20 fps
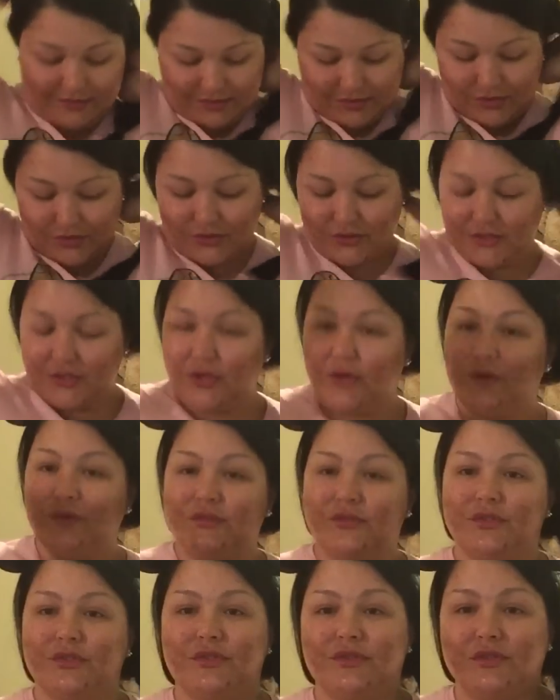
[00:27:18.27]
Those are the
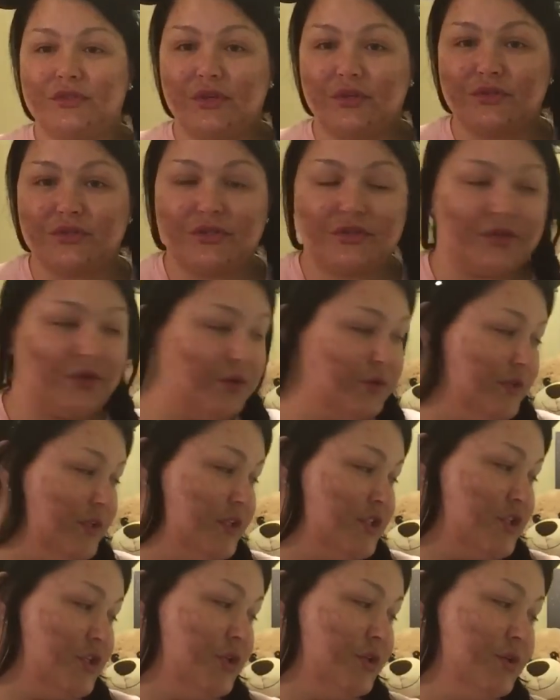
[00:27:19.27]
only
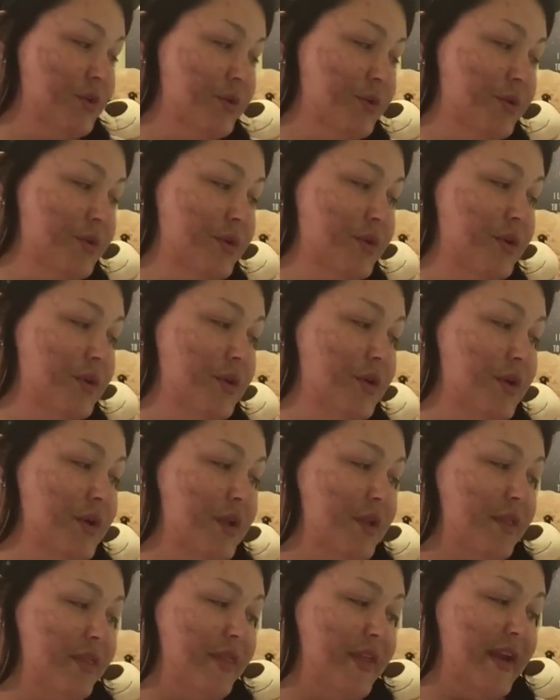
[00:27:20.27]
2
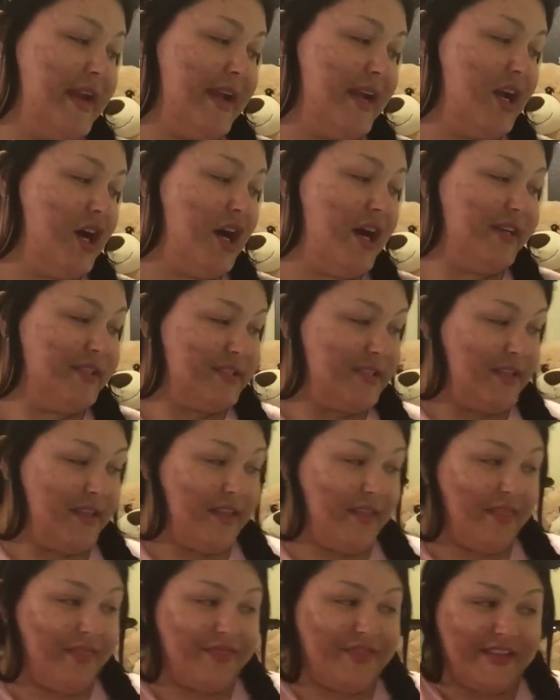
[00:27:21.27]
that I got
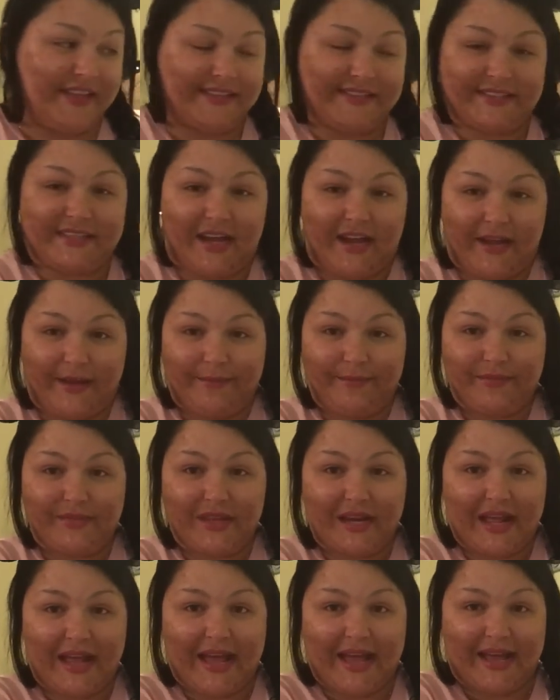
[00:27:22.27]
this time
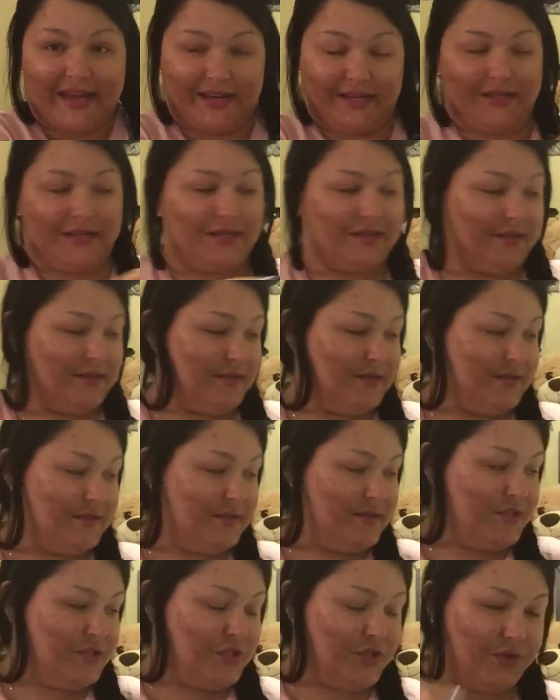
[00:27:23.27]
that I added
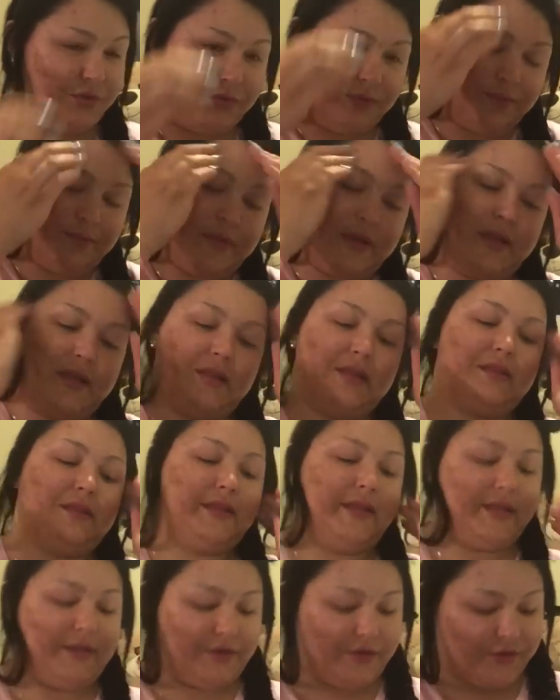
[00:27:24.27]
to my
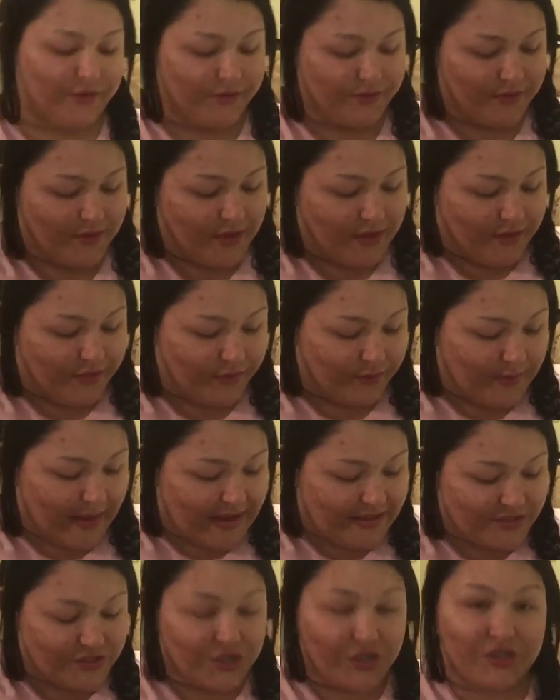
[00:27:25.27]
lanyard. The
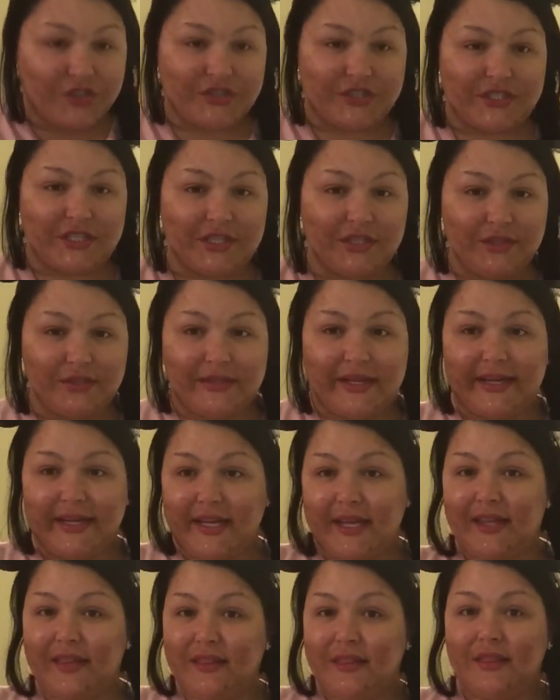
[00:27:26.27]
rest are still like
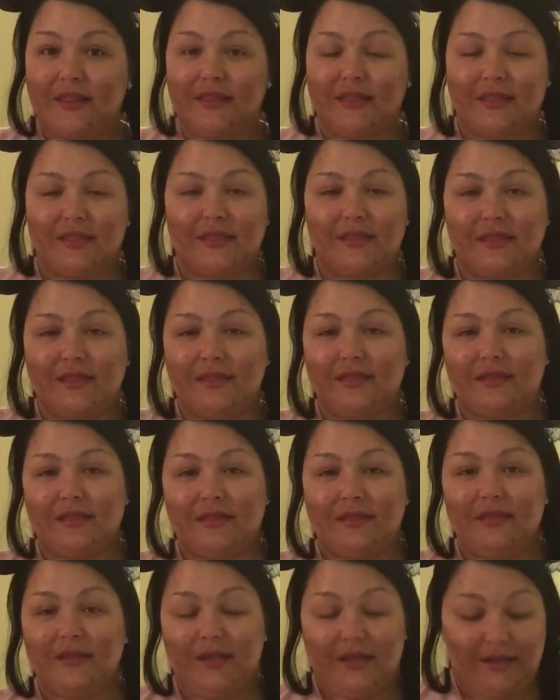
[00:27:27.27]
in
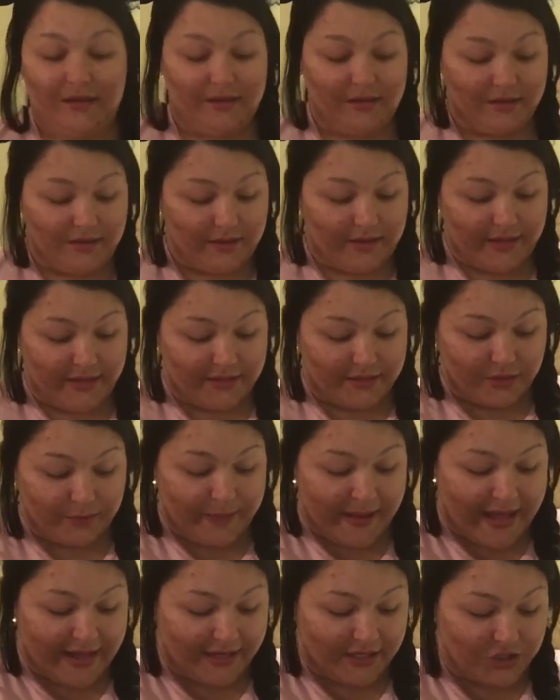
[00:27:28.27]
like their
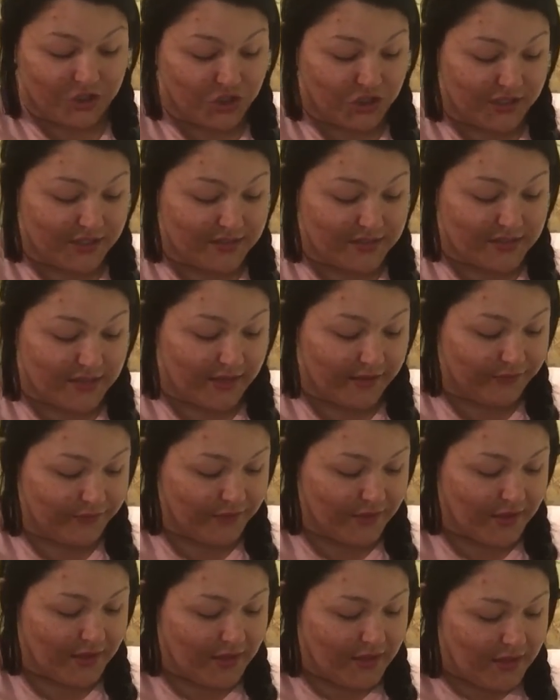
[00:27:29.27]
packaging and stuff.